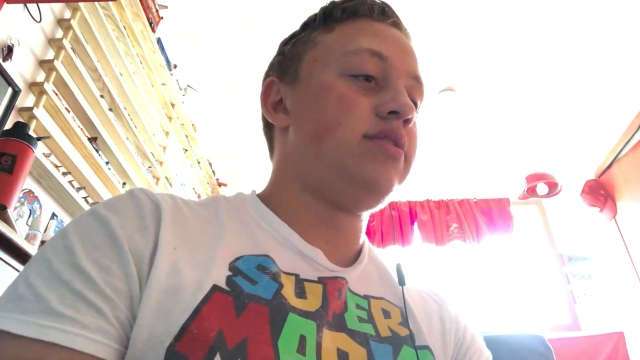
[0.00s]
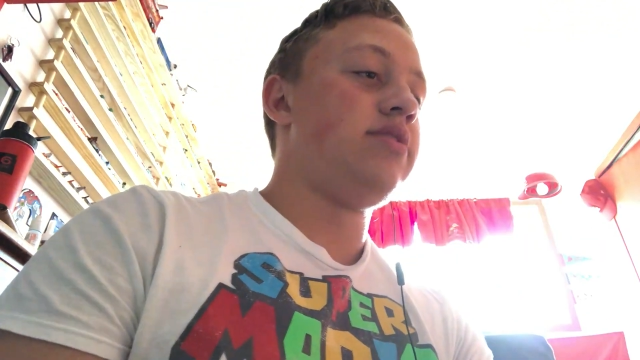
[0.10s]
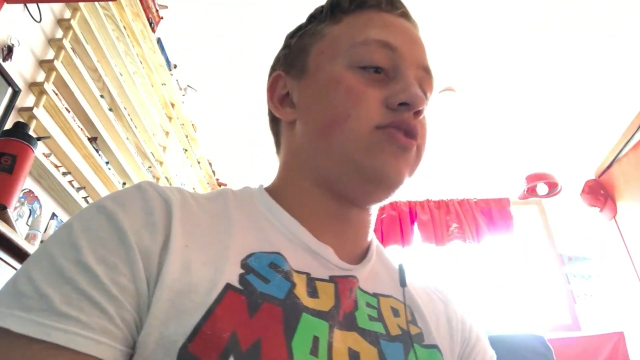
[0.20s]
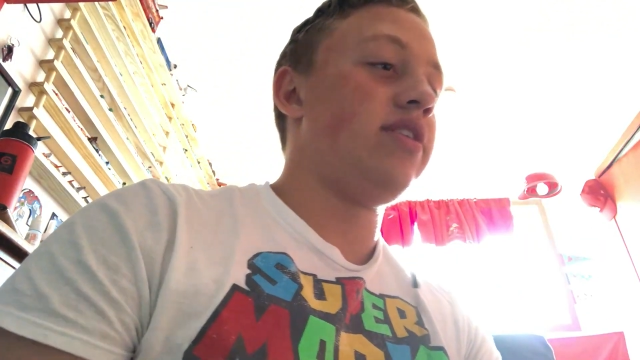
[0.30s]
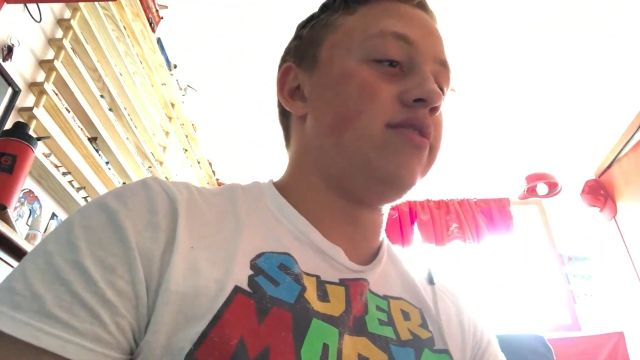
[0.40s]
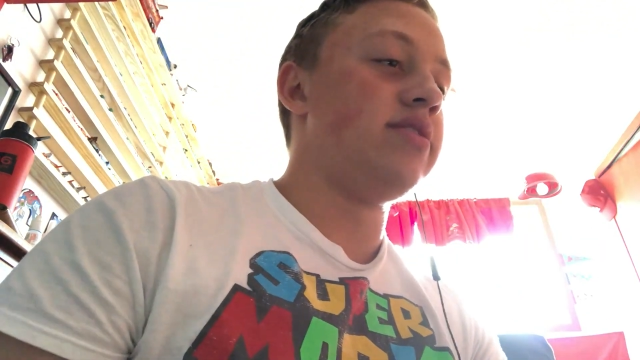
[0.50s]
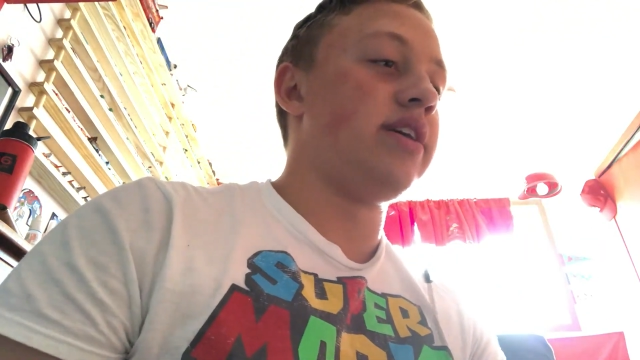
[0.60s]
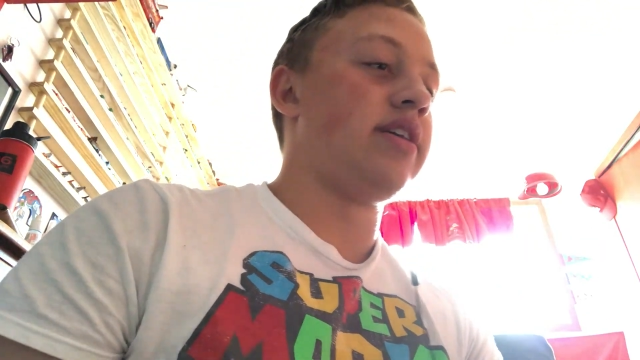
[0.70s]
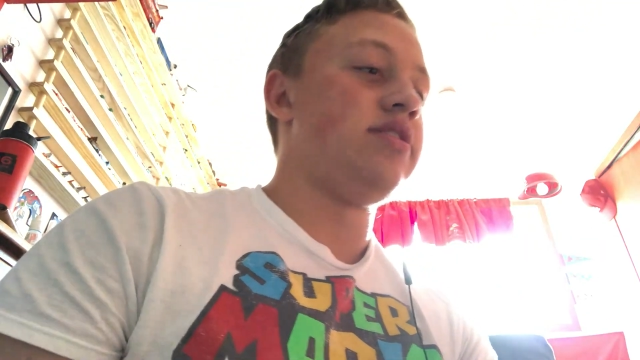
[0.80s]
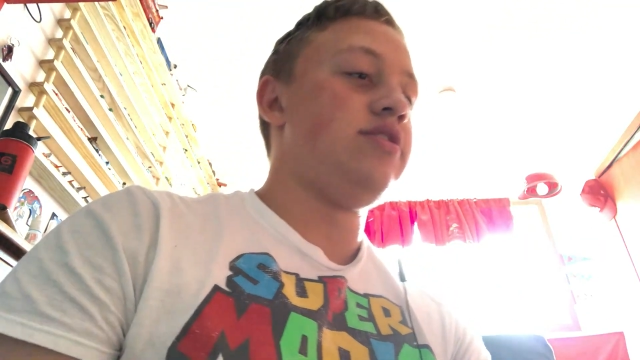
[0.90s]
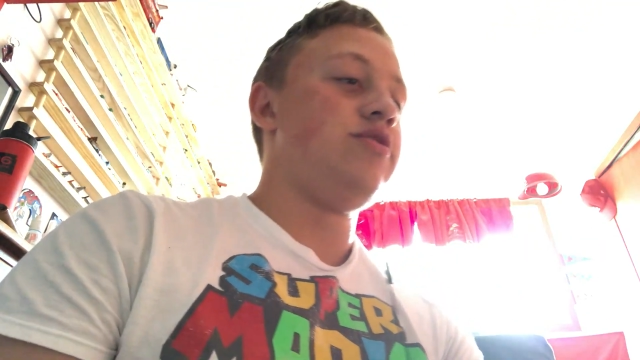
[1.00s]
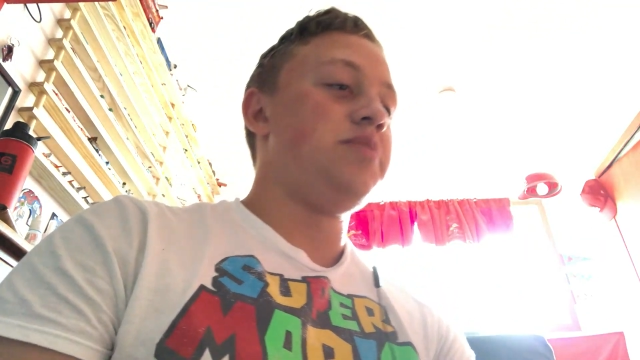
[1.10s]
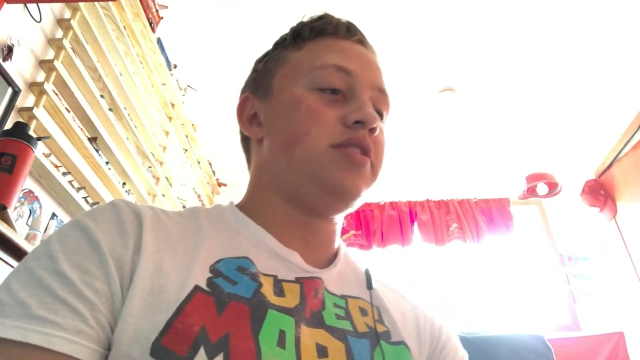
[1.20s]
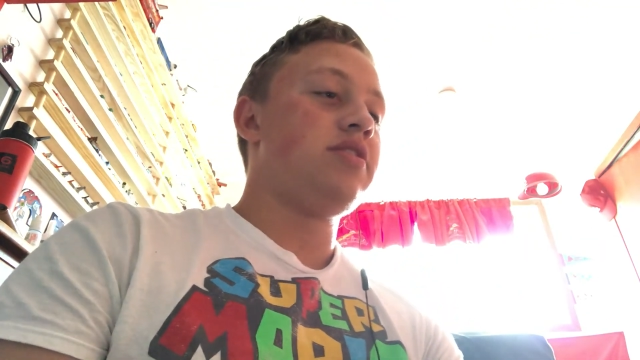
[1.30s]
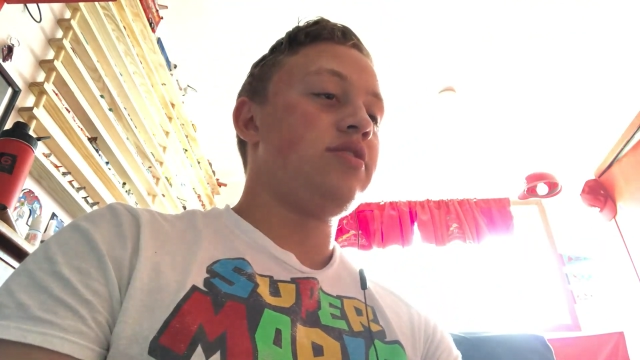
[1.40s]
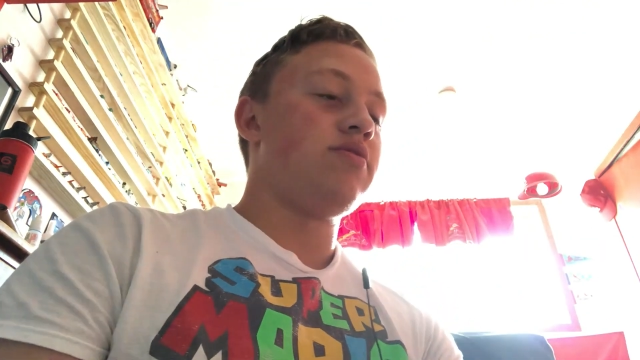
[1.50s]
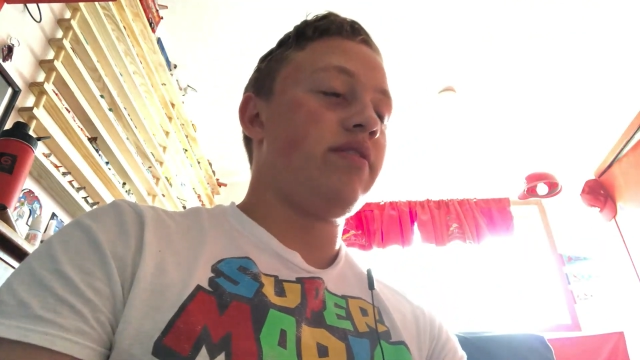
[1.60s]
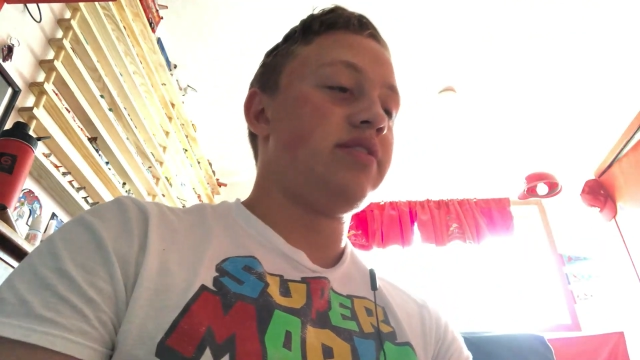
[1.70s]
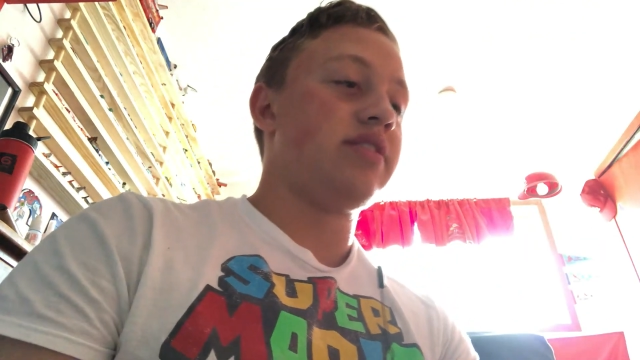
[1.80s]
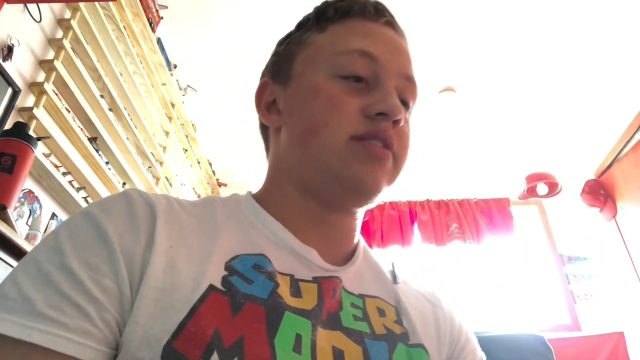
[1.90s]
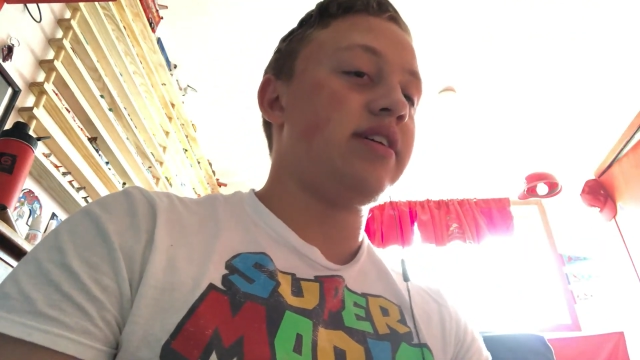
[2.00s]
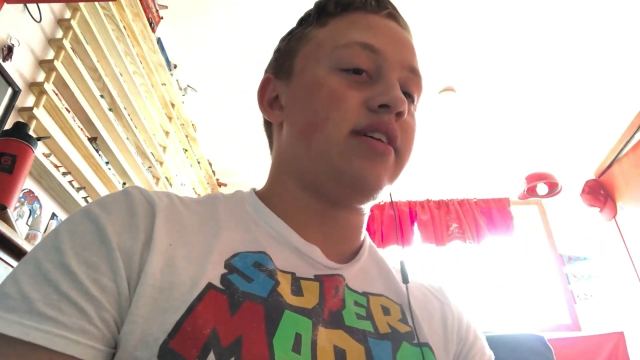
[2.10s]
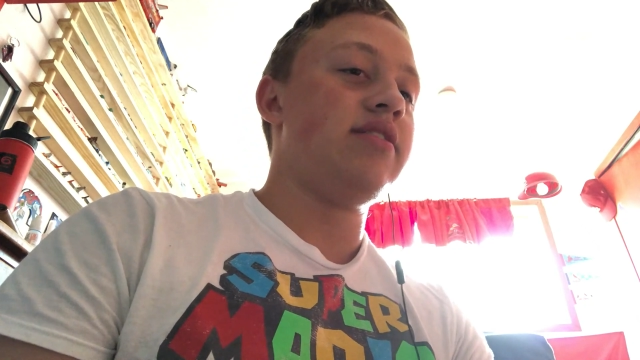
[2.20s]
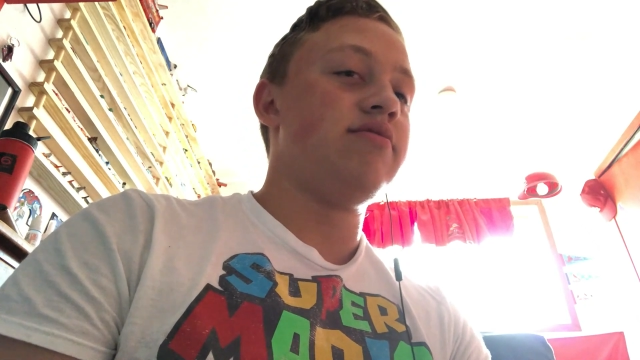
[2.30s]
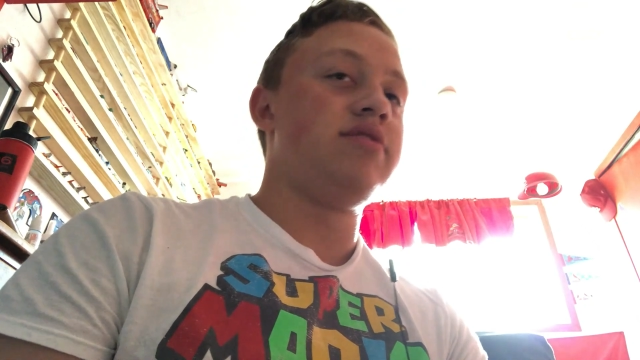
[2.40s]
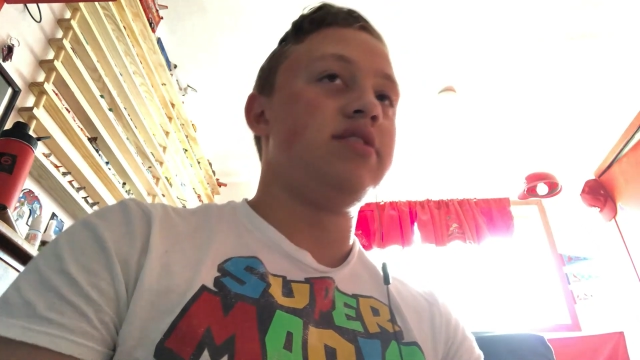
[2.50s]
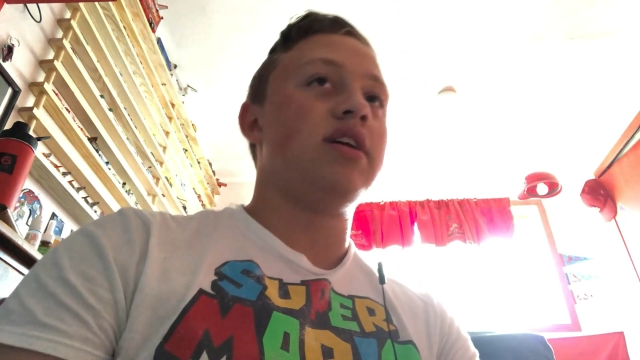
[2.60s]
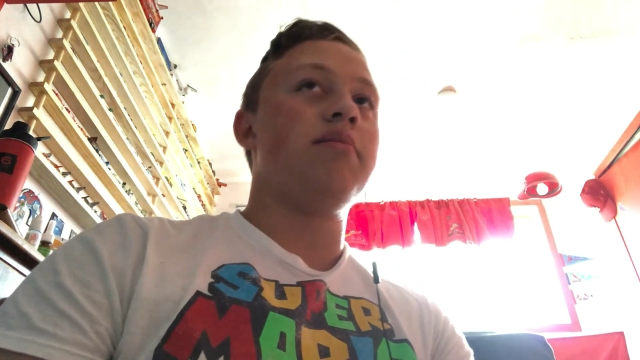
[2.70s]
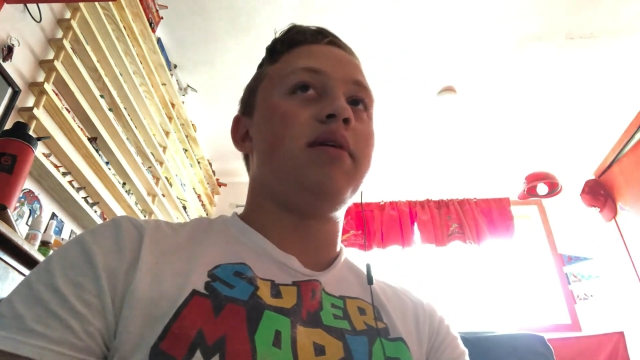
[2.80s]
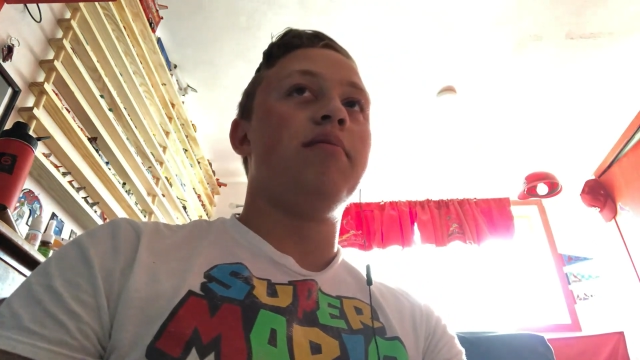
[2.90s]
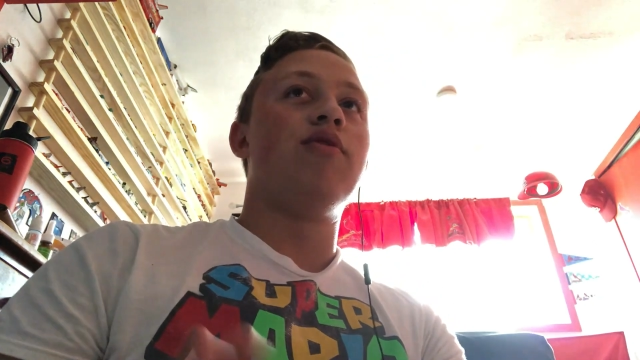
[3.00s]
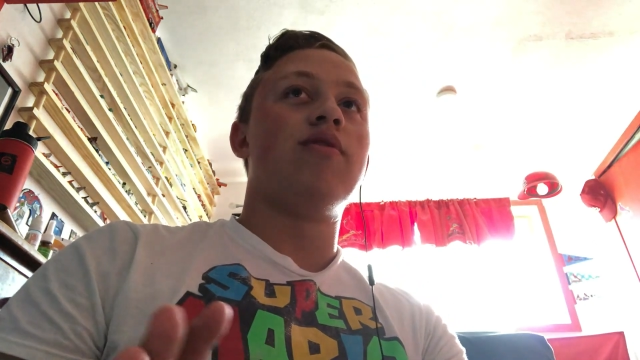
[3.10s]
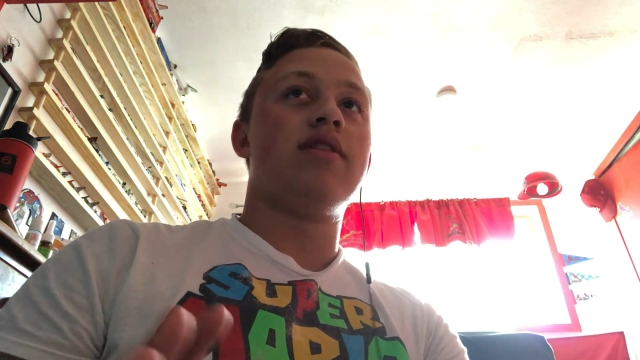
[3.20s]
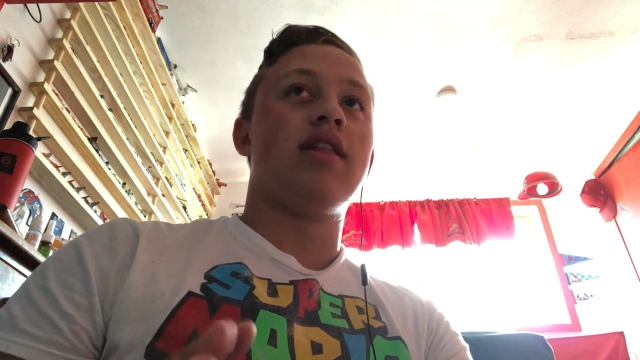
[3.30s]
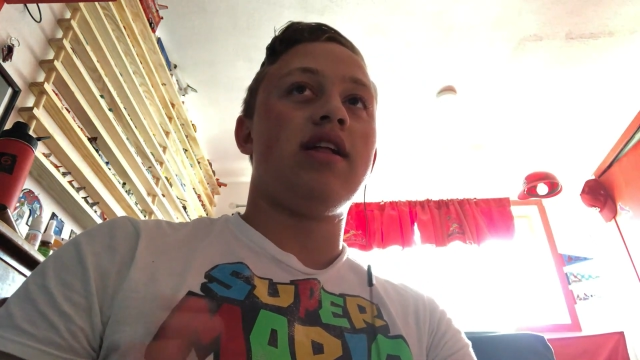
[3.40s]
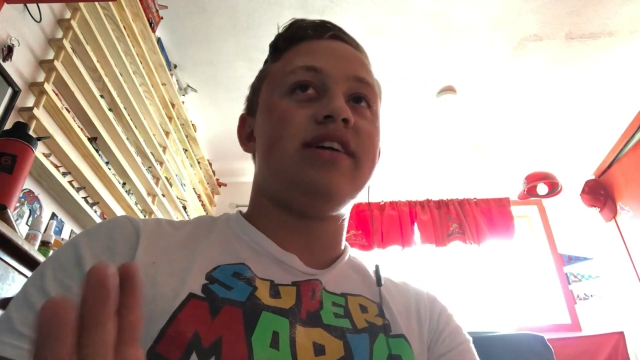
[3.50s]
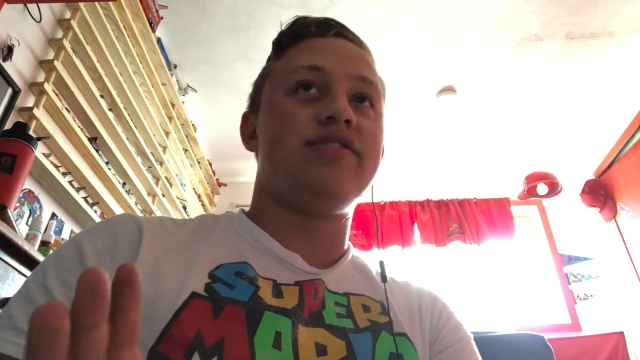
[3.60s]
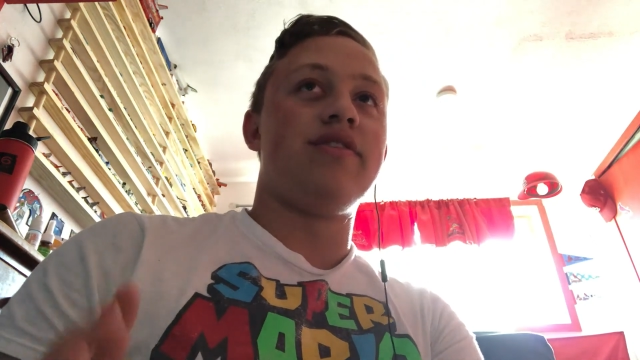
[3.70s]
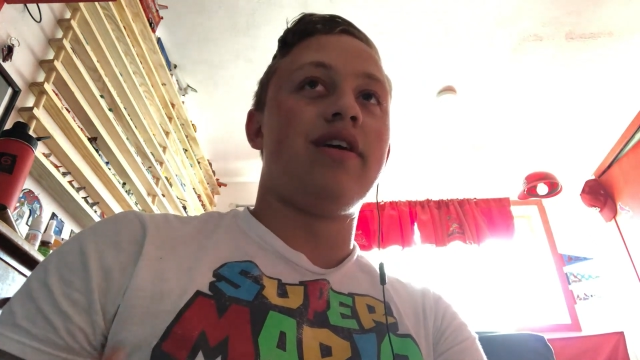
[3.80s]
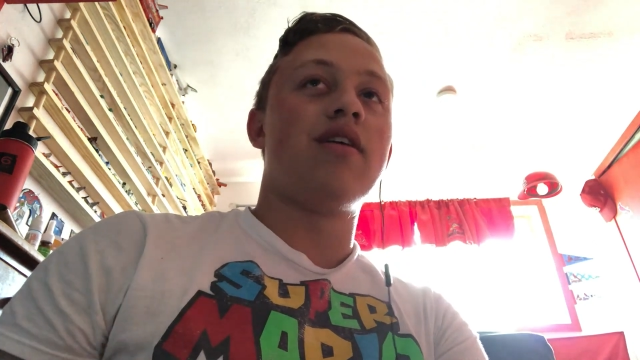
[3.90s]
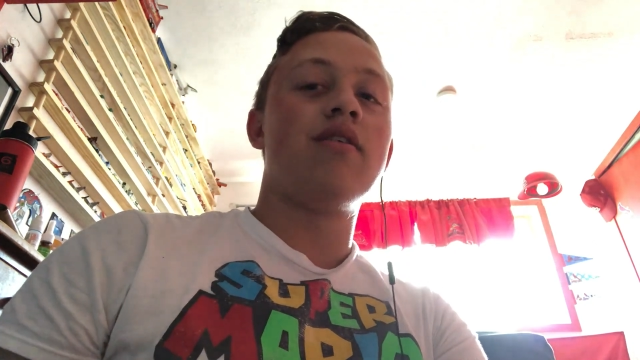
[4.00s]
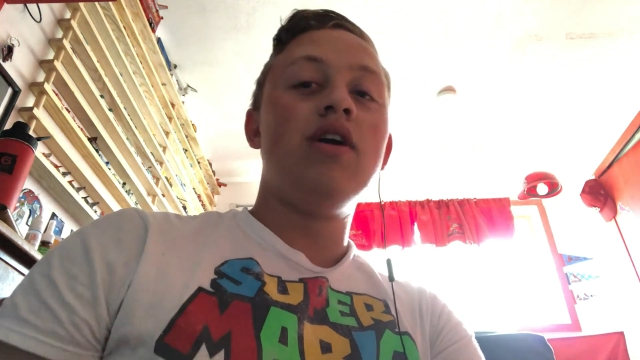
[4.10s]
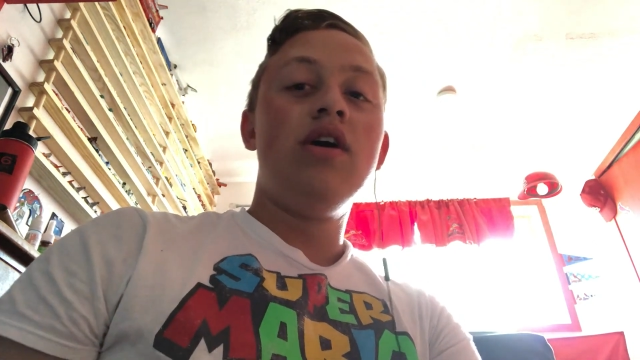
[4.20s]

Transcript: trailer is like 2 minutes 26 seconds, which is going to be more than the last trailer,